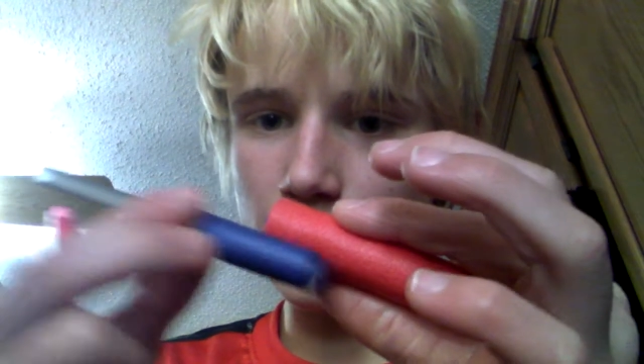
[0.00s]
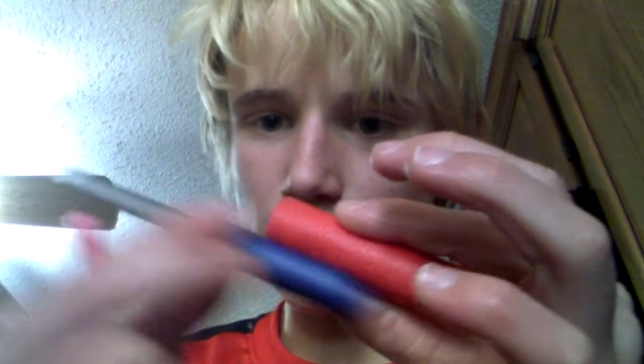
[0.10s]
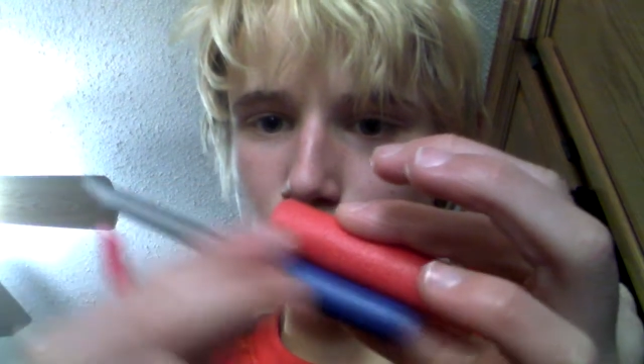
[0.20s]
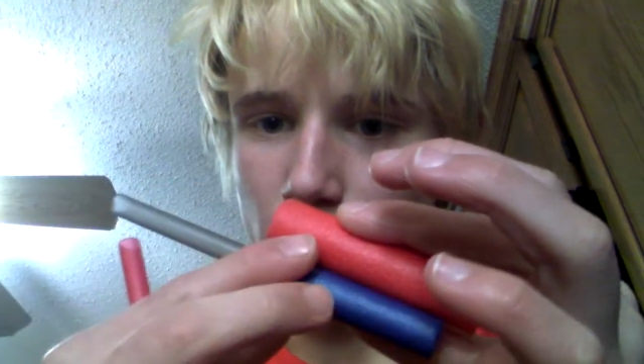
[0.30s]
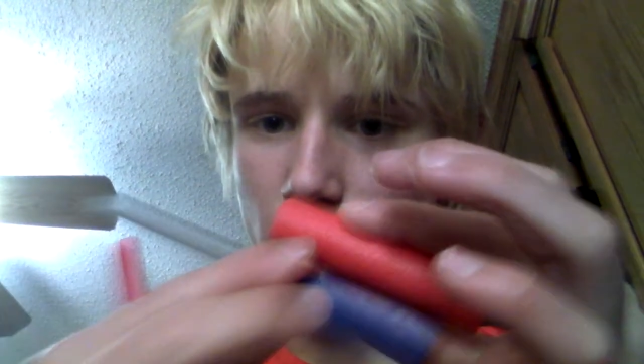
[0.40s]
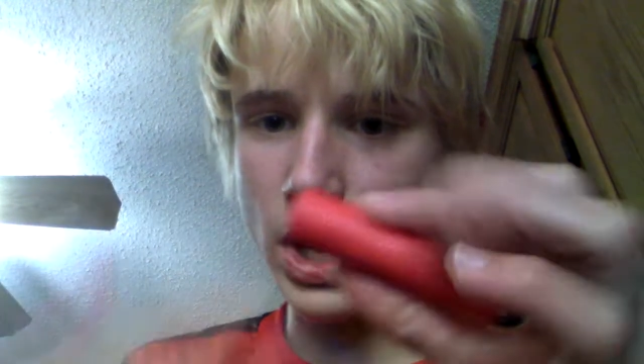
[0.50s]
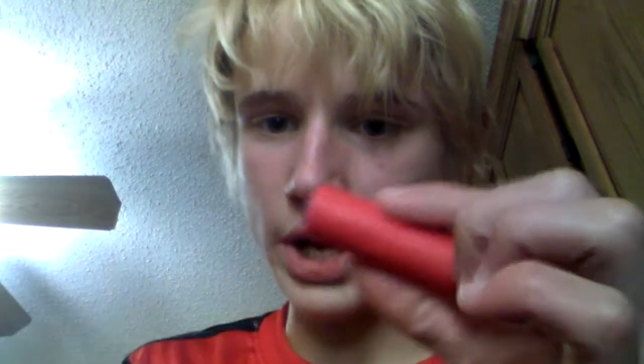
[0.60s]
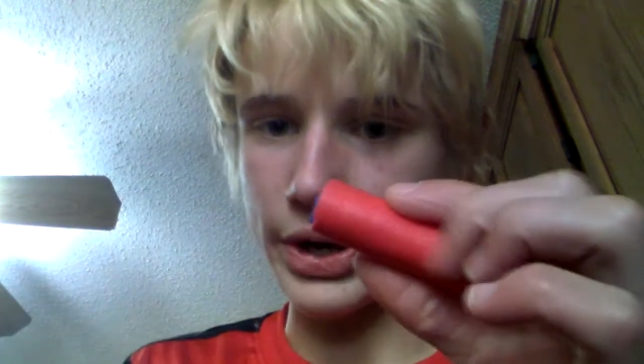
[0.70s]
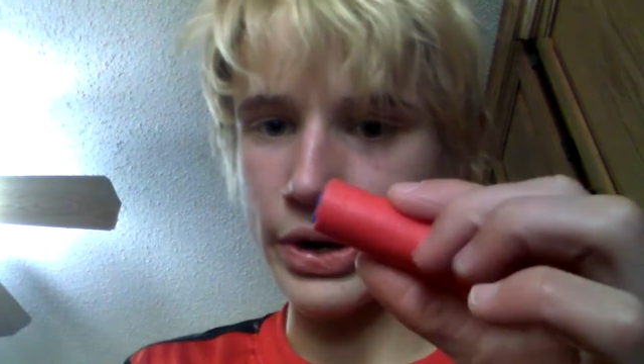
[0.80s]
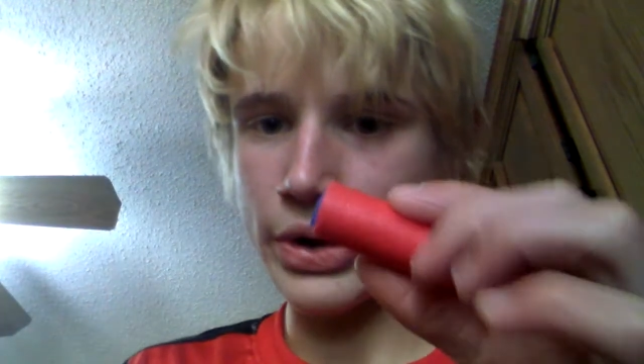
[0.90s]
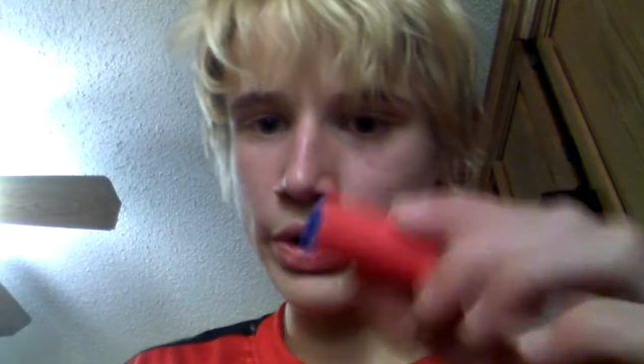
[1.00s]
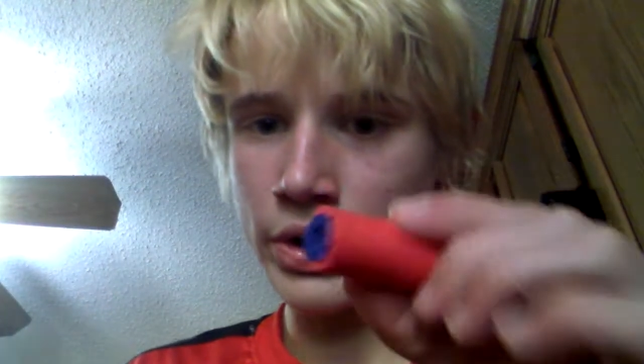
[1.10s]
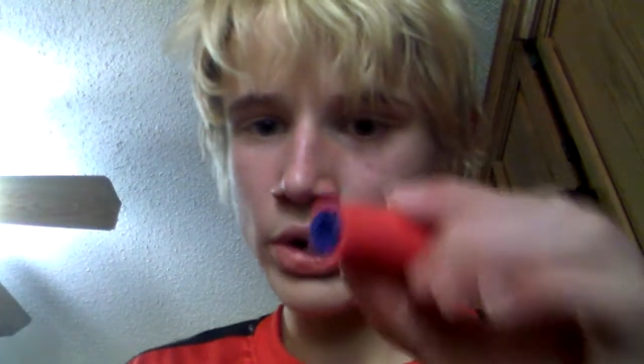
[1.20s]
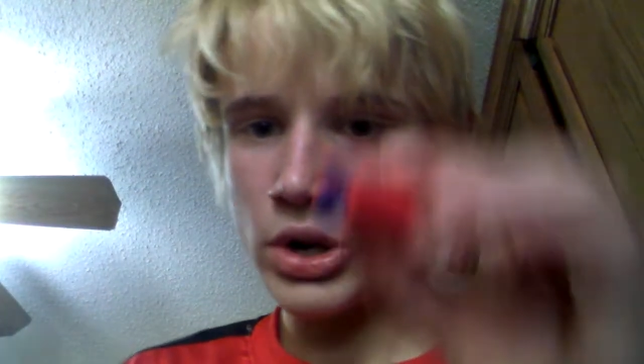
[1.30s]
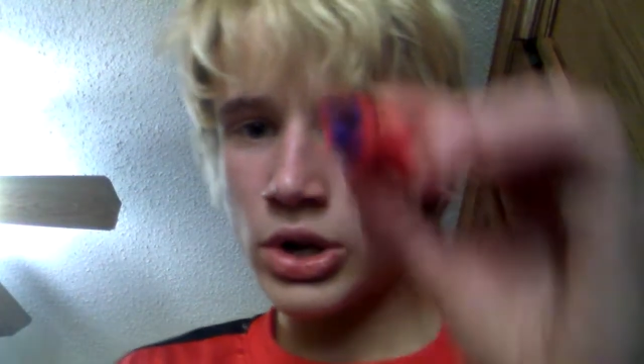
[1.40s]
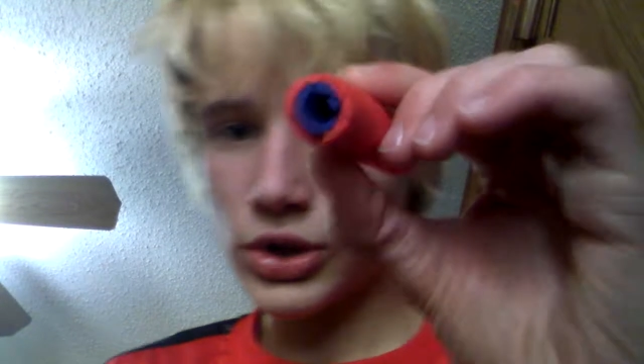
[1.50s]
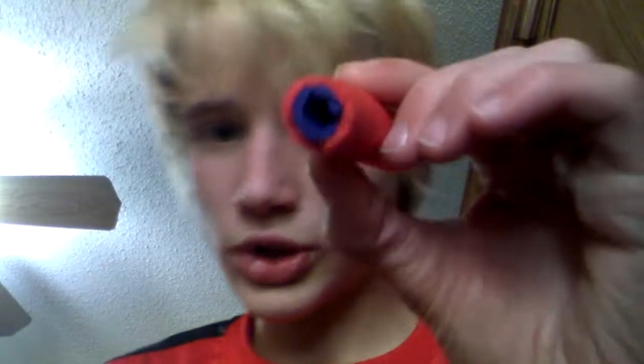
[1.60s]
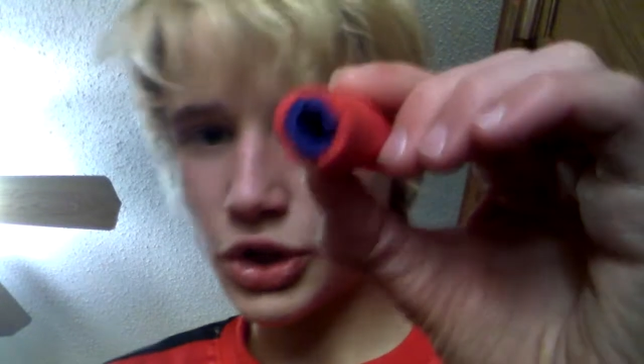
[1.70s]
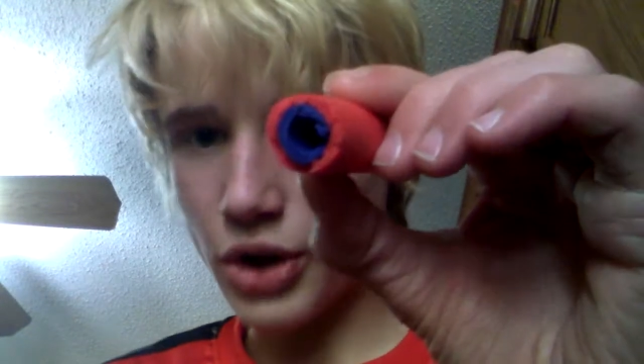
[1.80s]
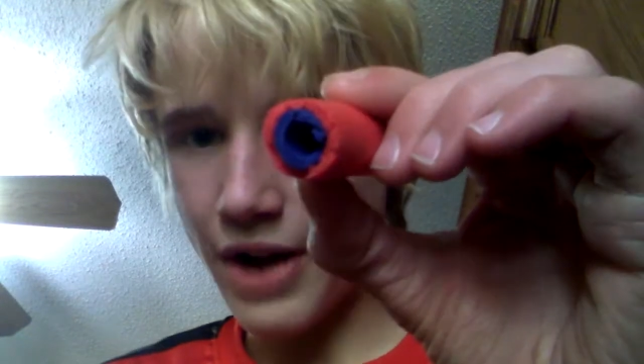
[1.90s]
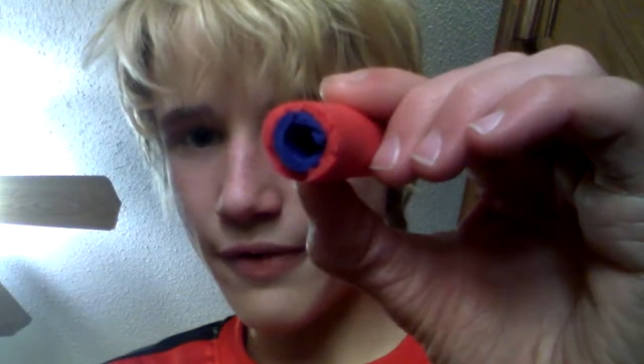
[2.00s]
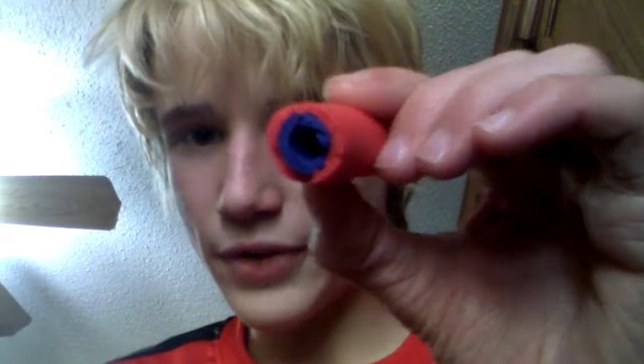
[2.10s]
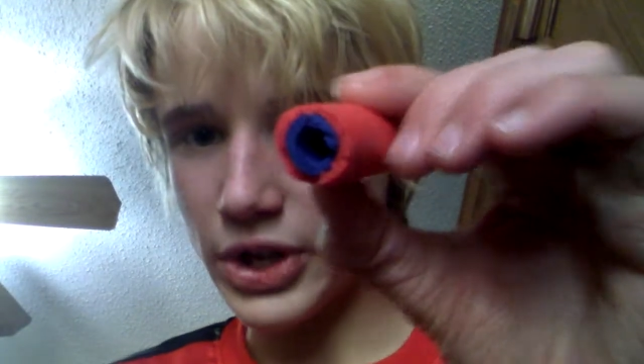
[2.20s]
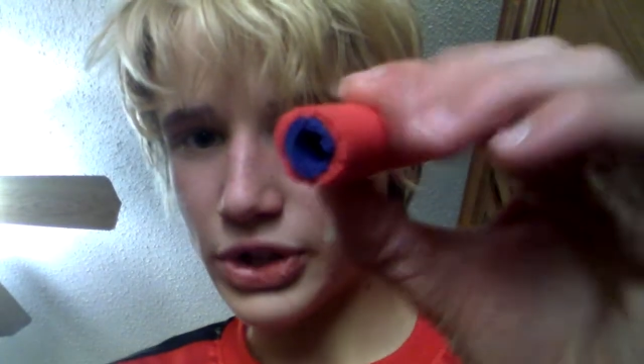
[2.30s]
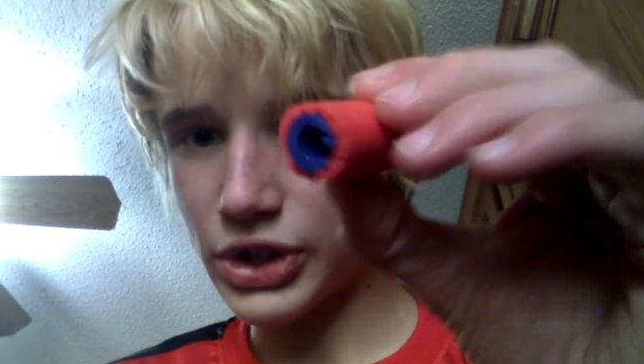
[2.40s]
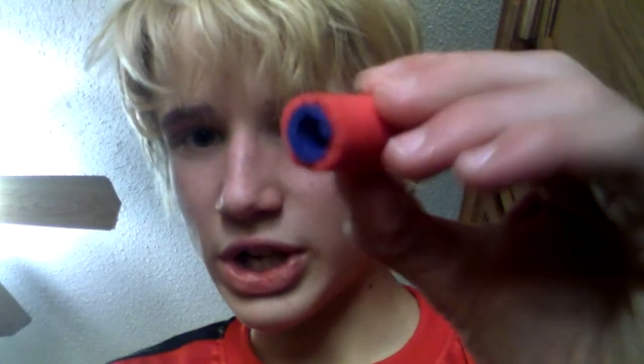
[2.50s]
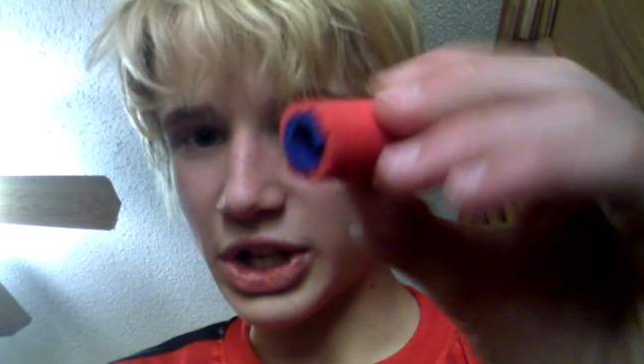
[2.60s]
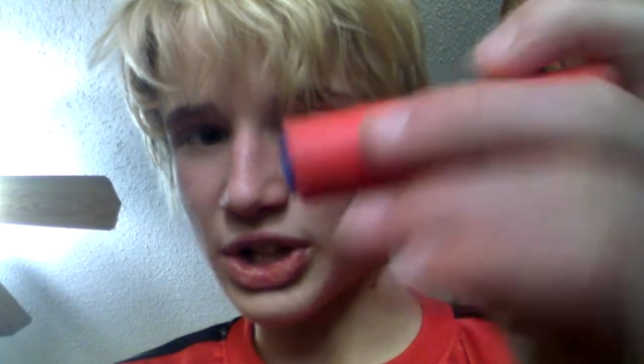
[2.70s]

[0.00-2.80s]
so that you'll have this, except for the tube